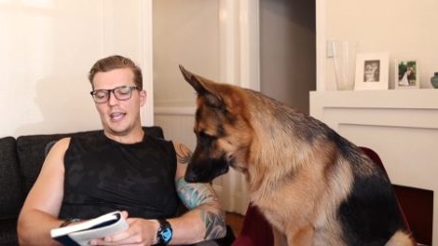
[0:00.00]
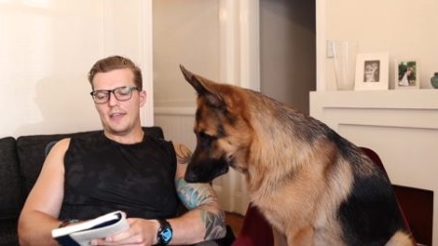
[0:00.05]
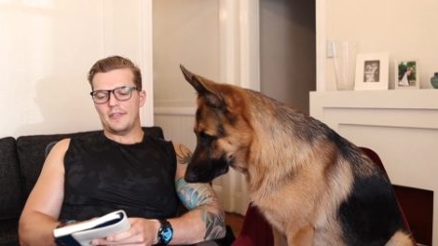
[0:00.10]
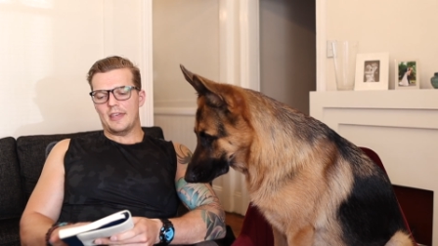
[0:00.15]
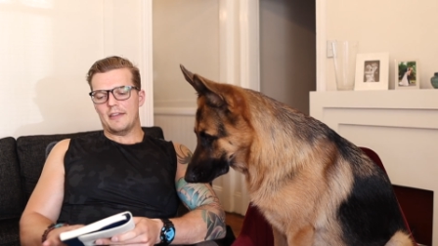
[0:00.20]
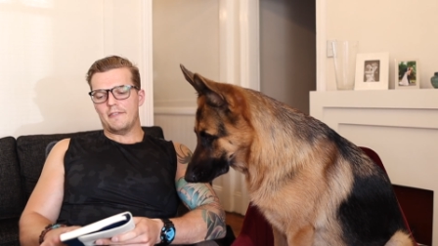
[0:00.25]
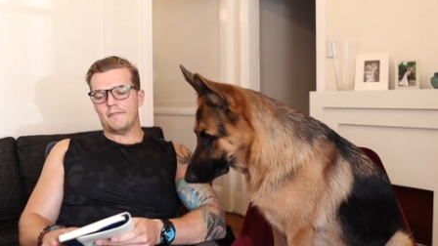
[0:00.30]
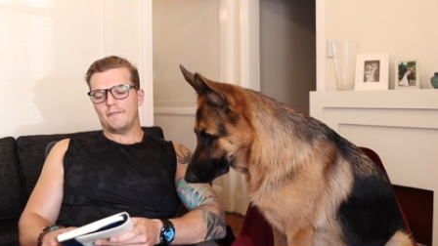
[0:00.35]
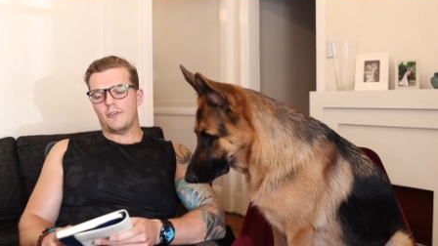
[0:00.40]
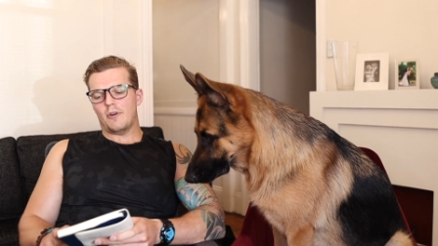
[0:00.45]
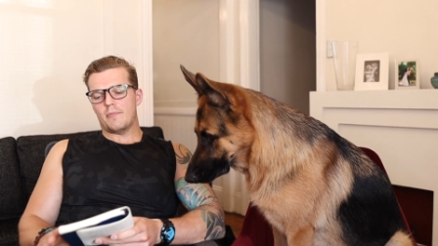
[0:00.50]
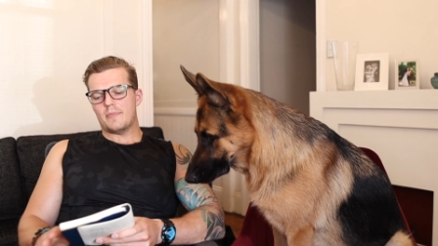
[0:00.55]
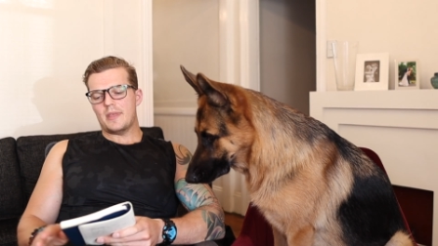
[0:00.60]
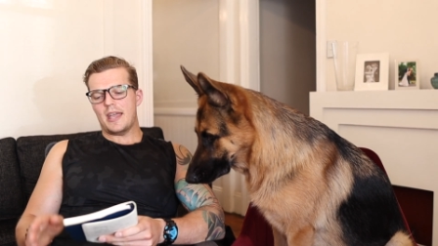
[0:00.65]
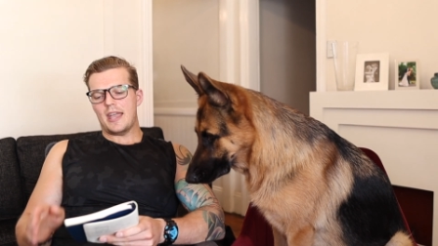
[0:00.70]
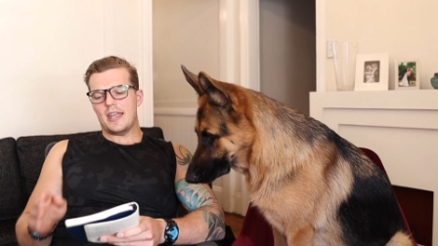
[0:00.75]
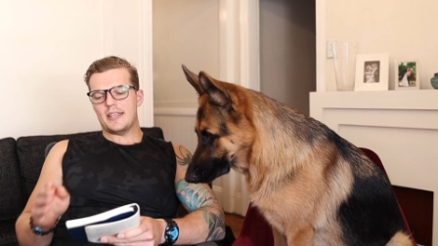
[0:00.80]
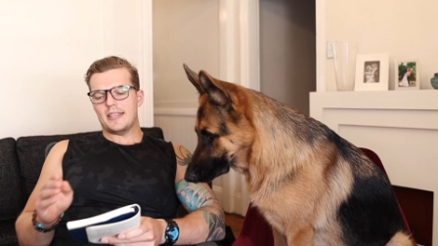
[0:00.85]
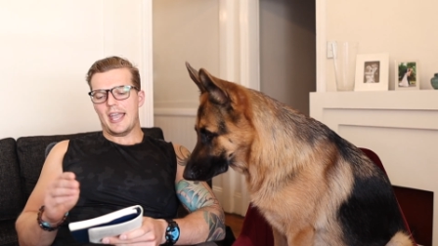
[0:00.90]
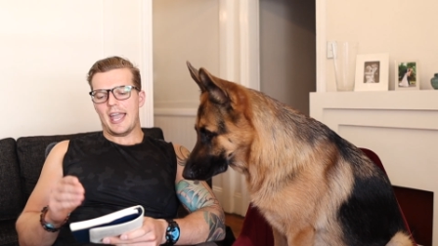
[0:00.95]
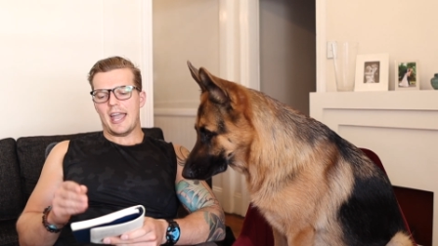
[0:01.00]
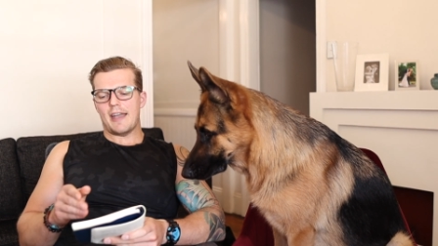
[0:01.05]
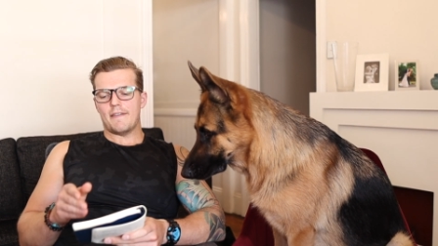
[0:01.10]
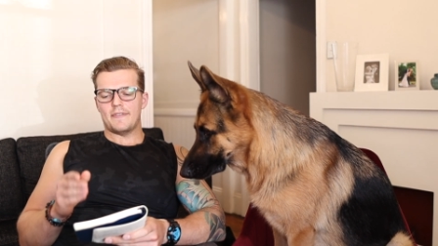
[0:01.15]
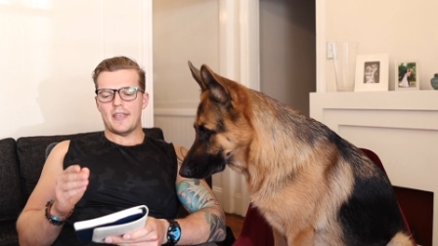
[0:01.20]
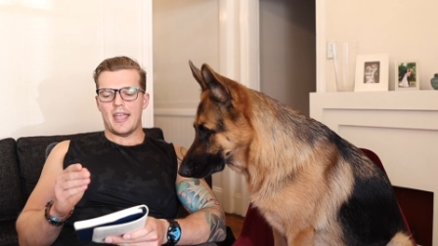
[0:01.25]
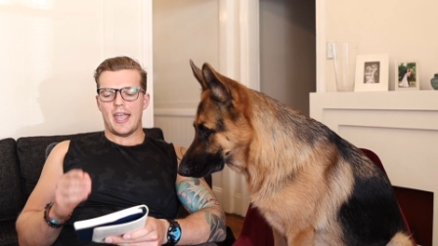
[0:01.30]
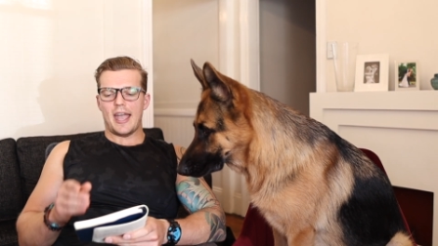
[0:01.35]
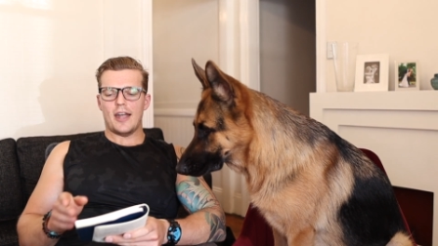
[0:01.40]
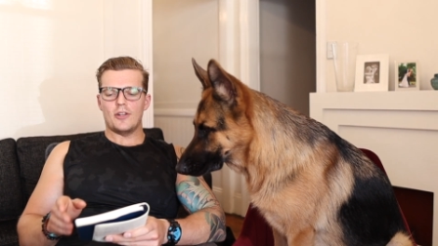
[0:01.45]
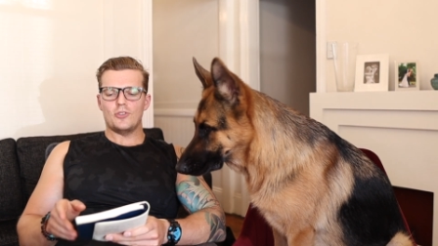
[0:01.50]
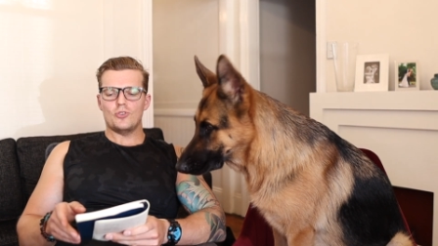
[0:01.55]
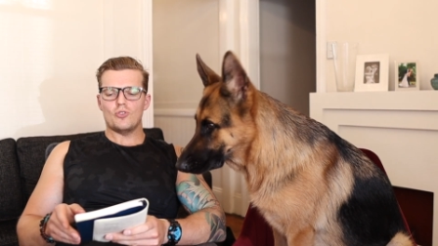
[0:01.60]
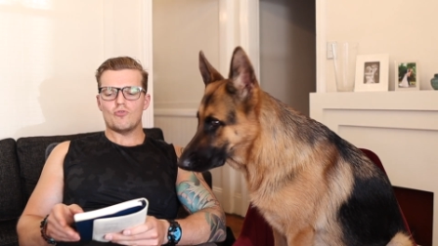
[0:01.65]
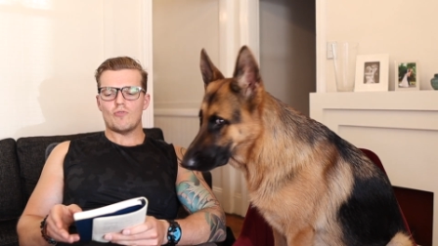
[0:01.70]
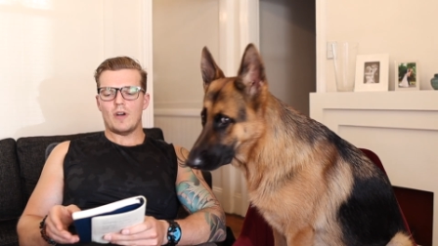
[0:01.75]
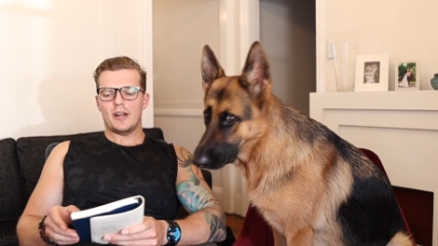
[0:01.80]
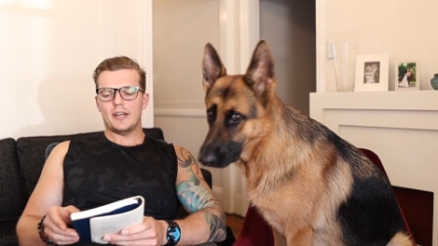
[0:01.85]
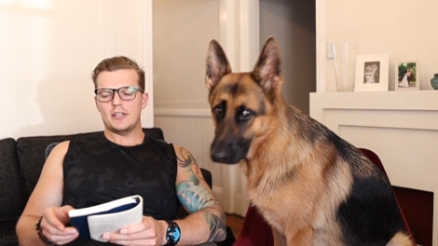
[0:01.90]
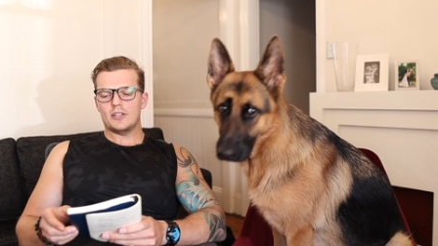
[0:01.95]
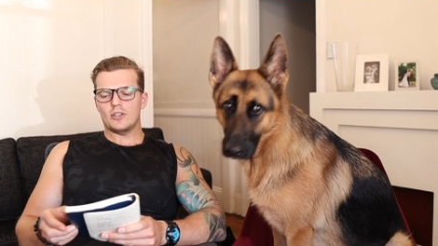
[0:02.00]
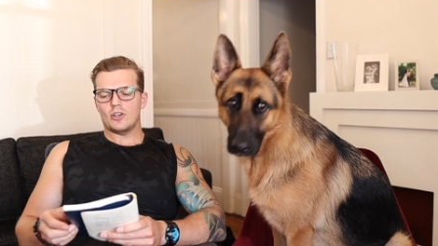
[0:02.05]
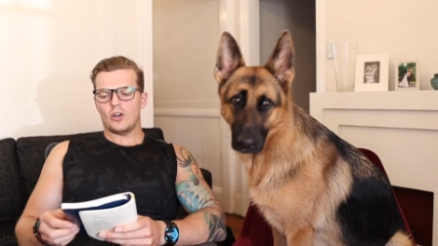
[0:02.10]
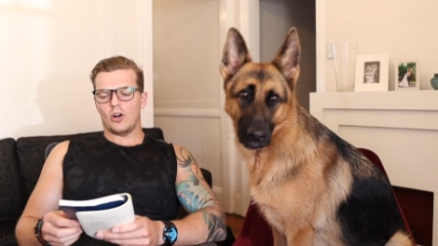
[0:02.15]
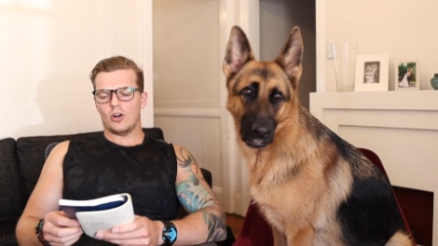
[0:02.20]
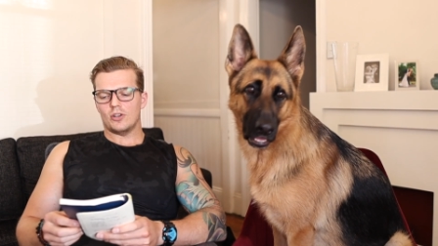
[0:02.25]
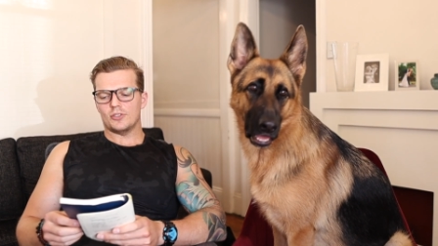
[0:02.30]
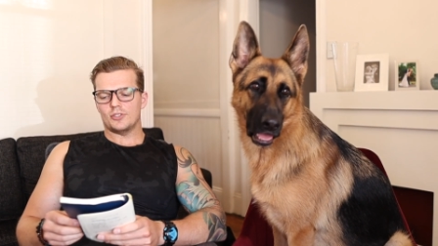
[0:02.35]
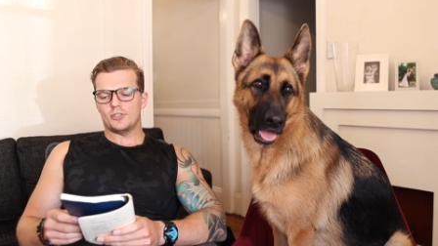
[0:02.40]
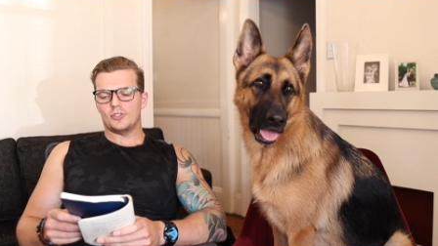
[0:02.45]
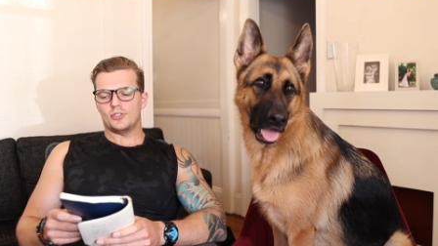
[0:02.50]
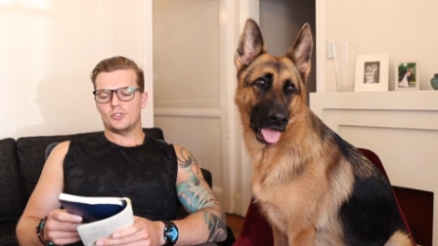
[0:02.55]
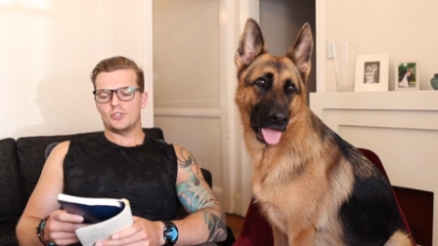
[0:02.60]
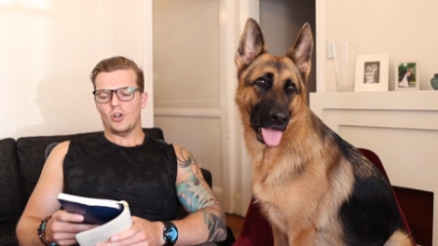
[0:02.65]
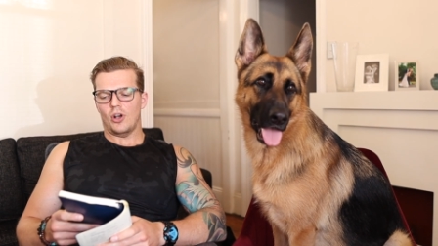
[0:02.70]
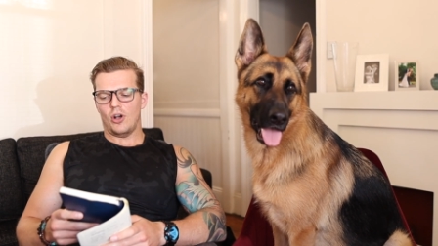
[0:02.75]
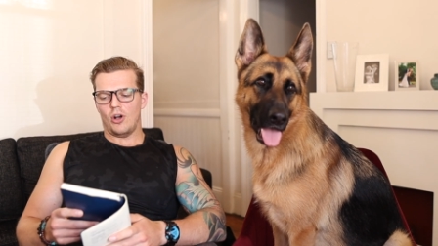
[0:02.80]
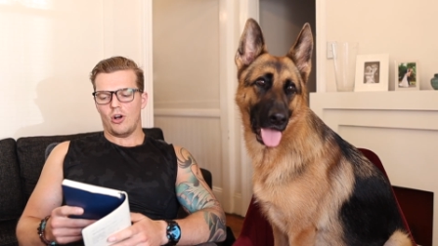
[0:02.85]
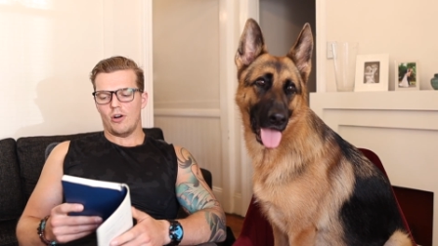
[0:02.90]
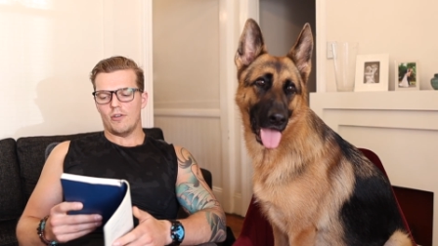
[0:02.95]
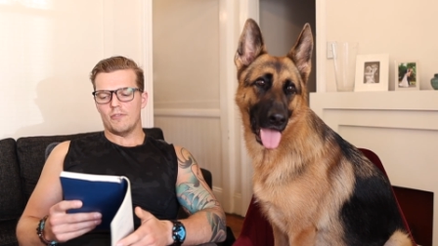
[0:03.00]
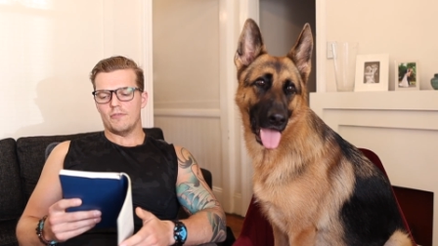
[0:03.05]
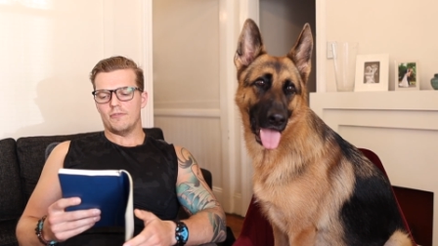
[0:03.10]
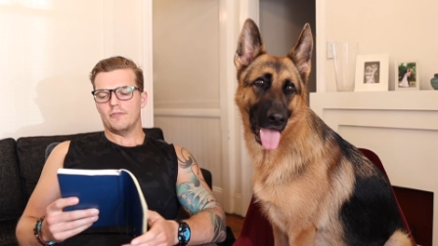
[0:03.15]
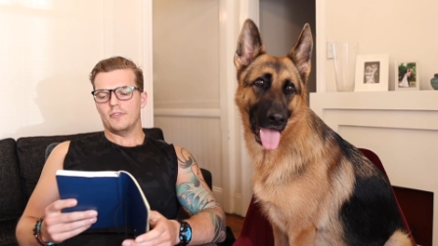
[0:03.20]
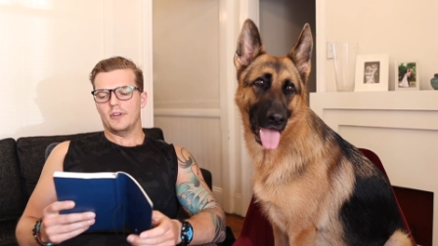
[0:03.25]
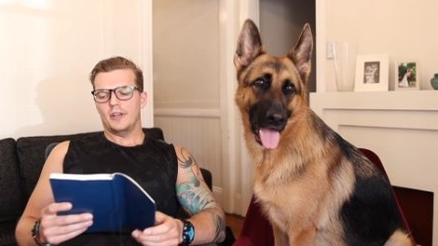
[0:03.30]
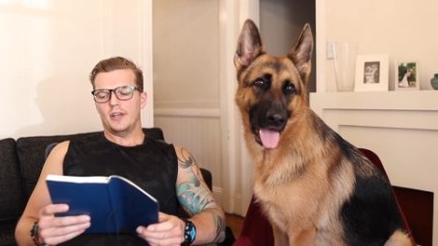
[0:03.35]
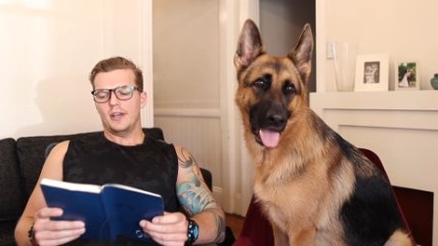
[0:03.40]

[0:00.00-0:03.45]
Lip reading: then from there you have your annual running costs of